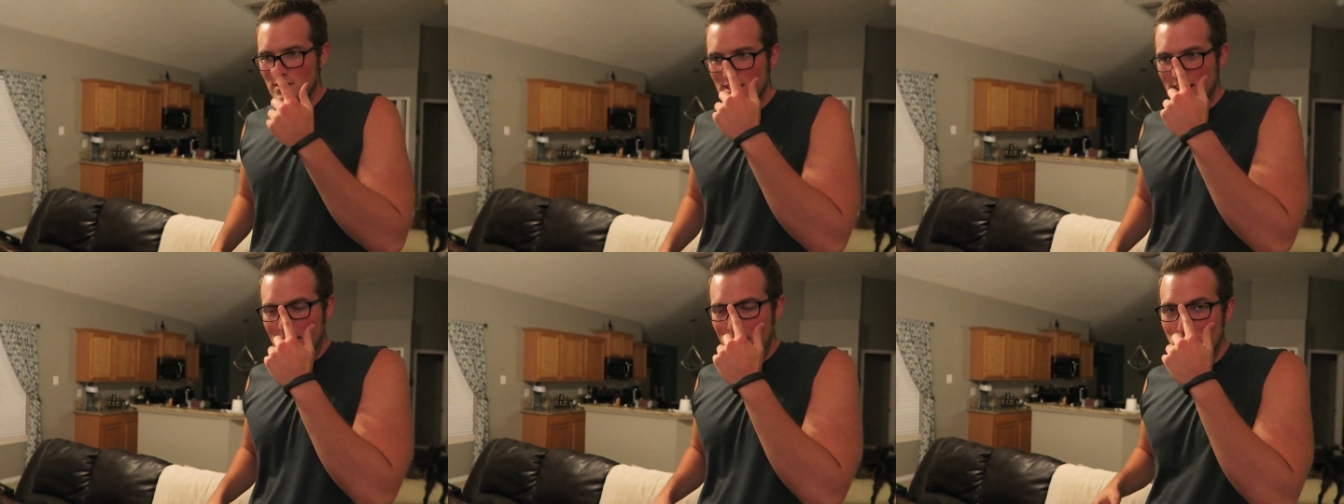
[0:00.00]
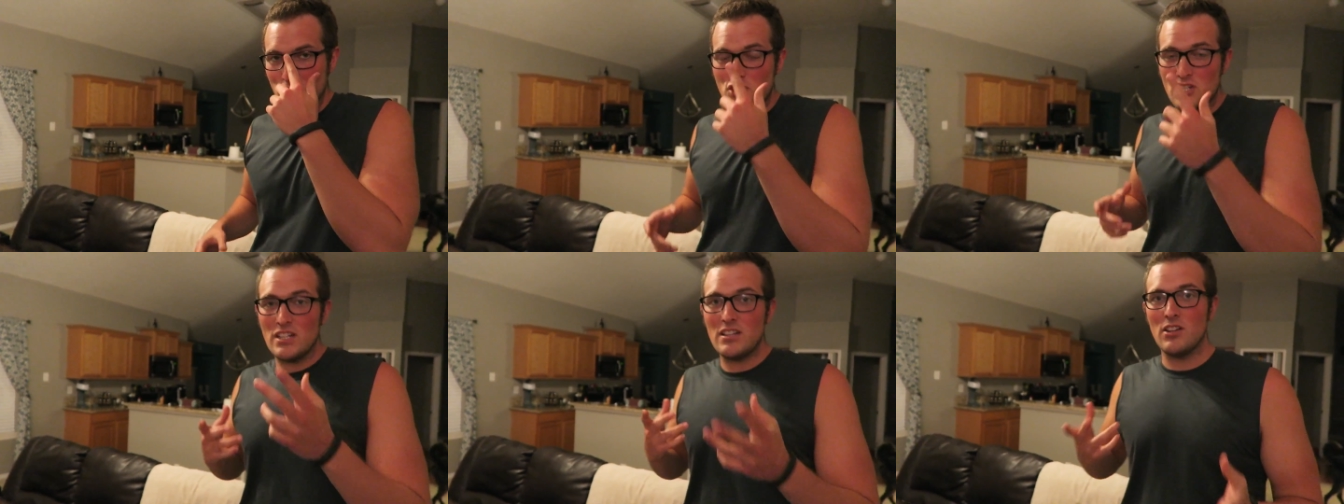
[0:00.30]
like
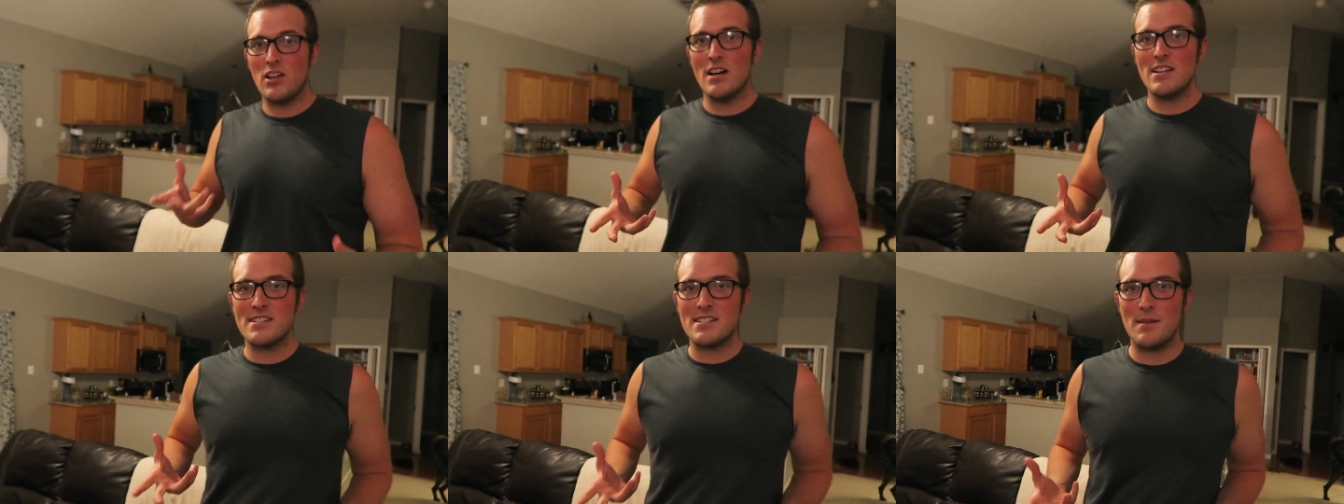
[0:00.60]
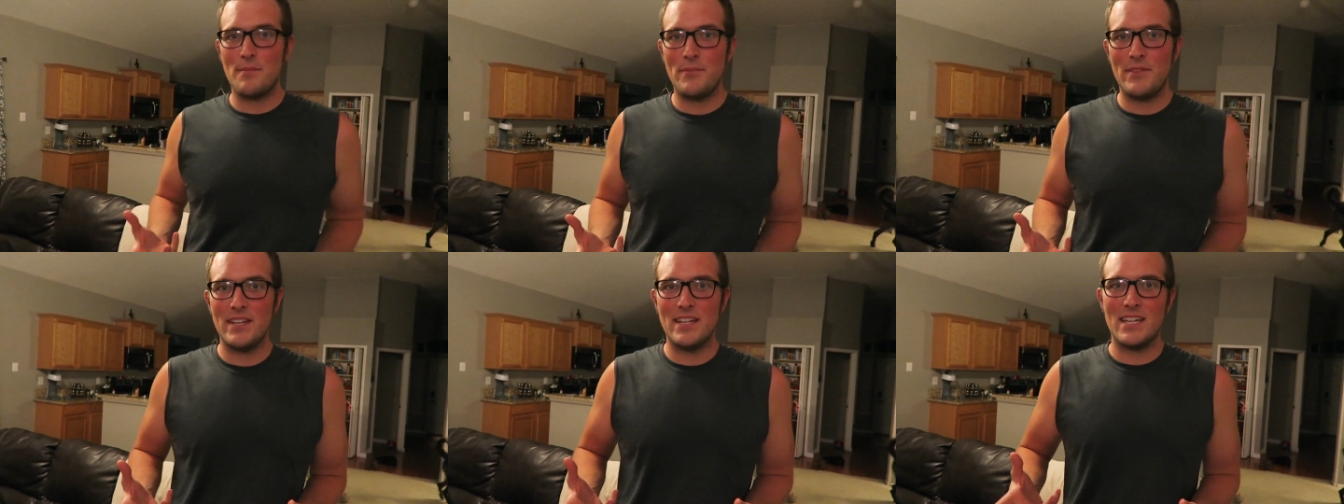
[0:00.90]
if she lost
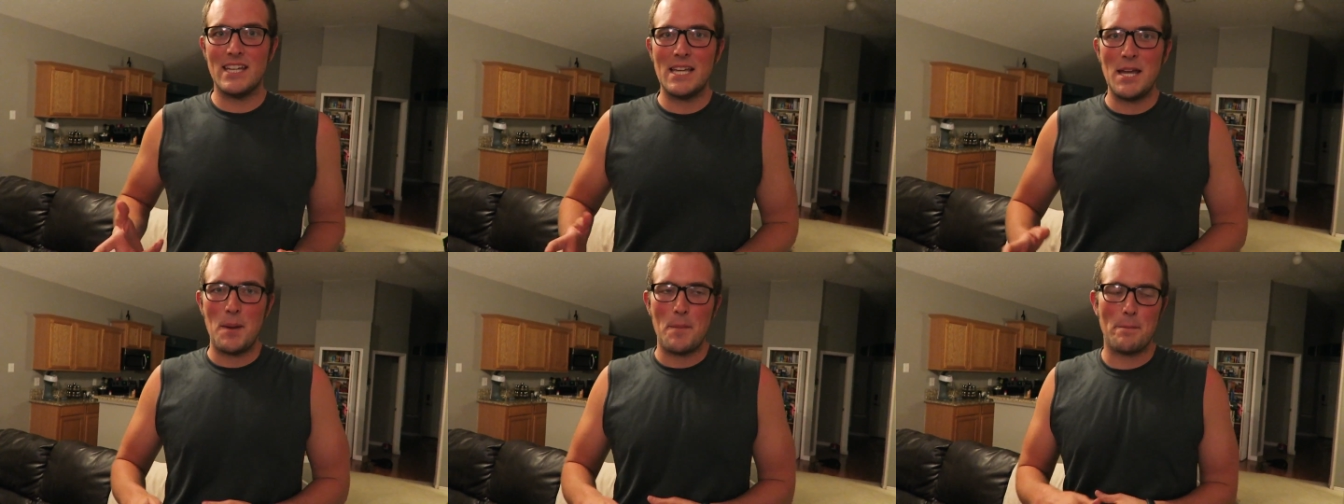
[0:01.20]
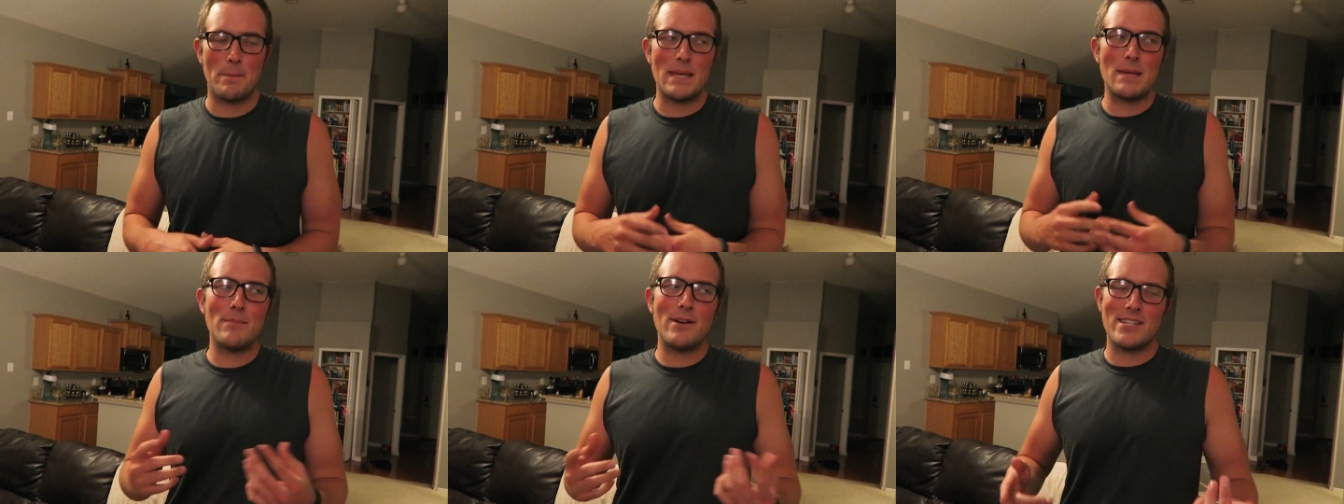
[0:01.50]
something,
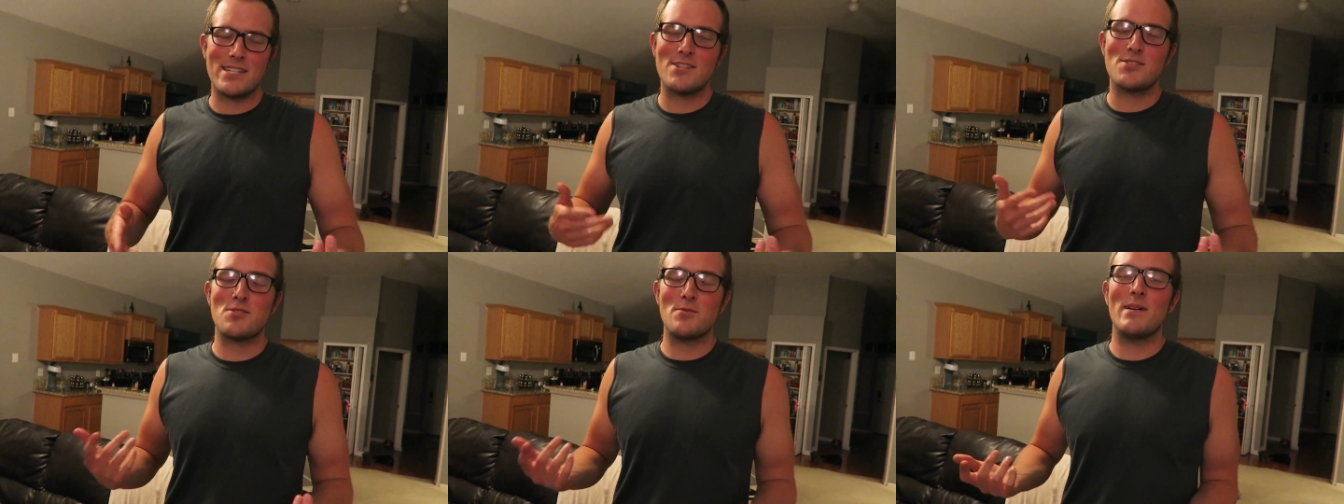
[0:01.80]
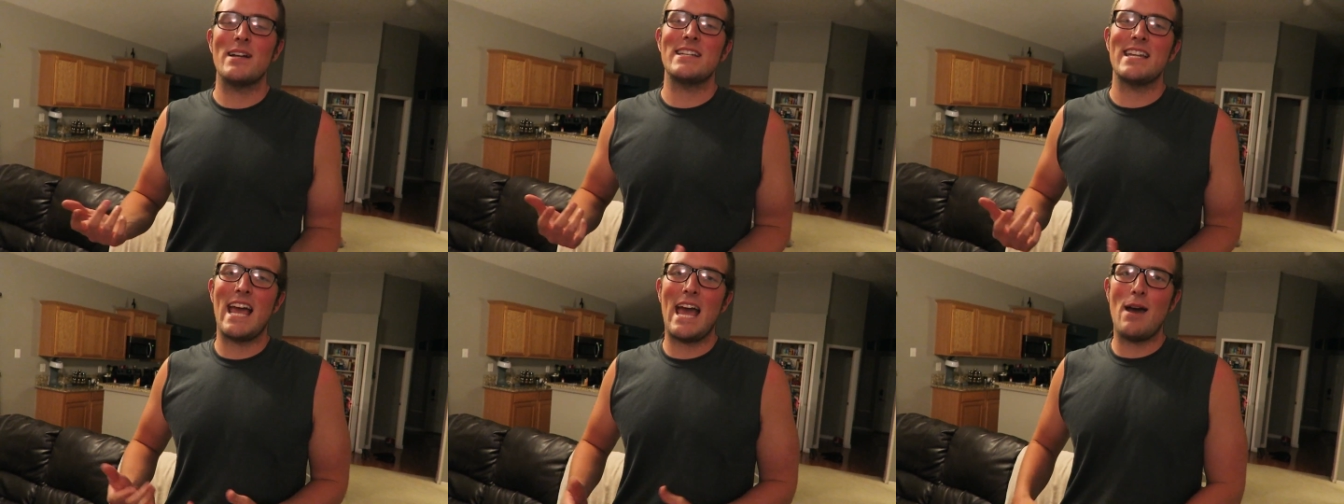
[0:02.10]
me, my sister,
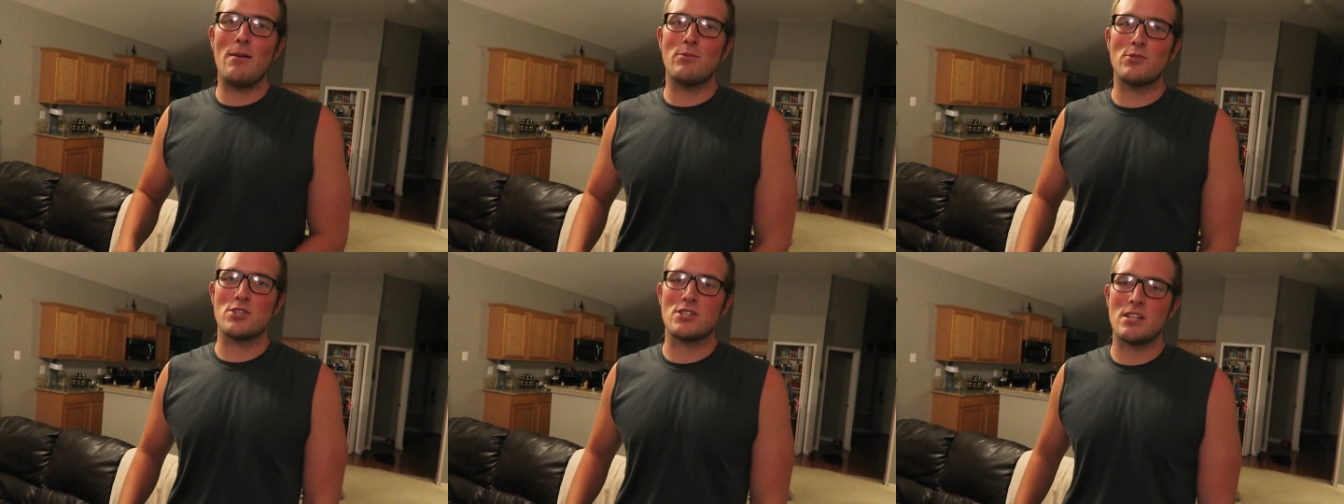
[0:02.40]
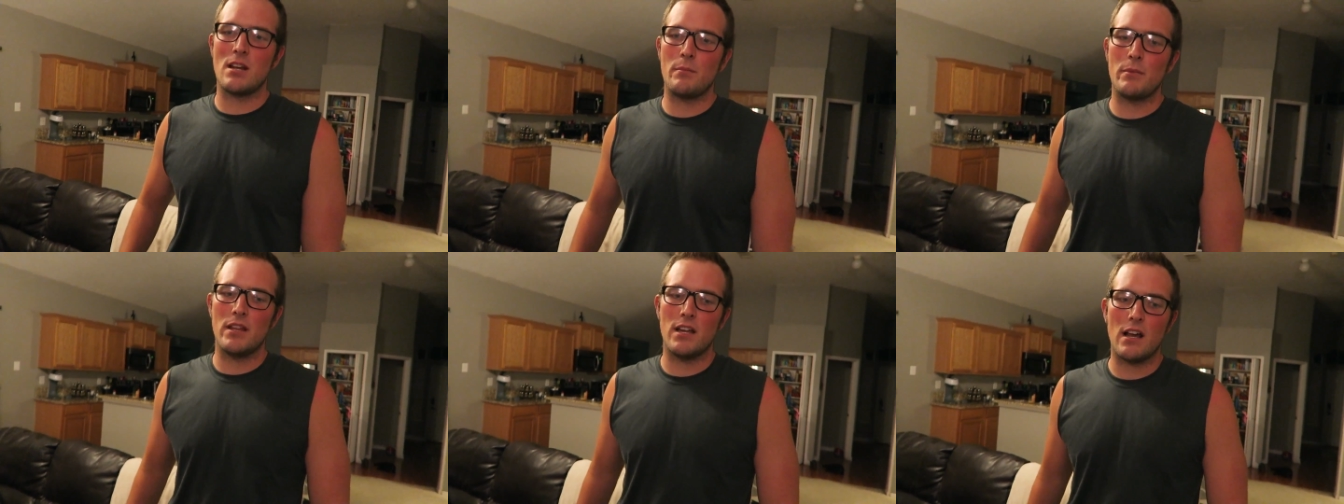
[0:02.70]
my dad would
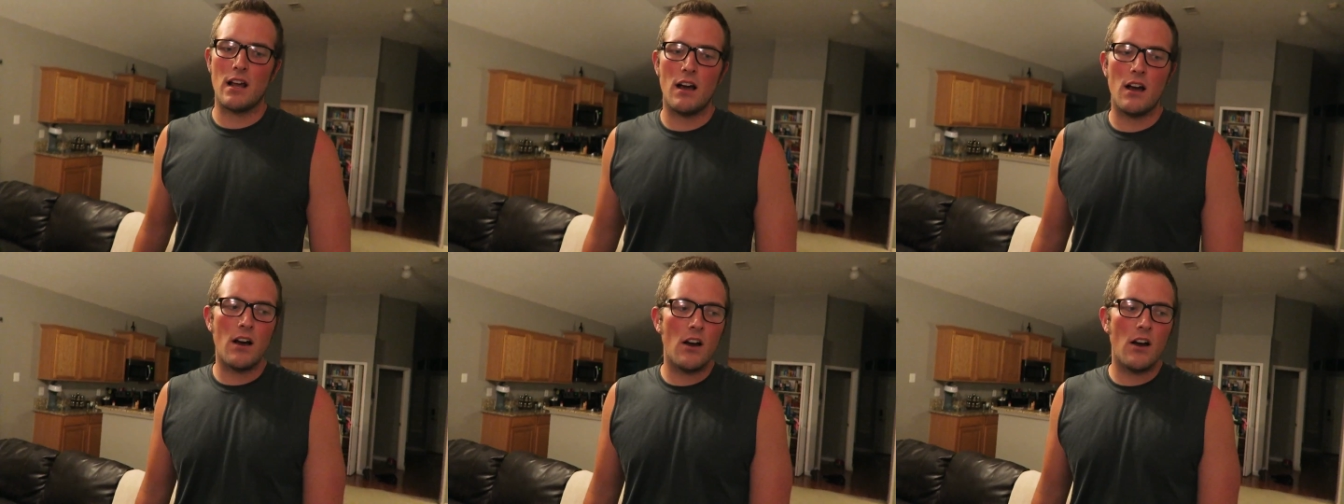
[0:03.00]
just kind of be like,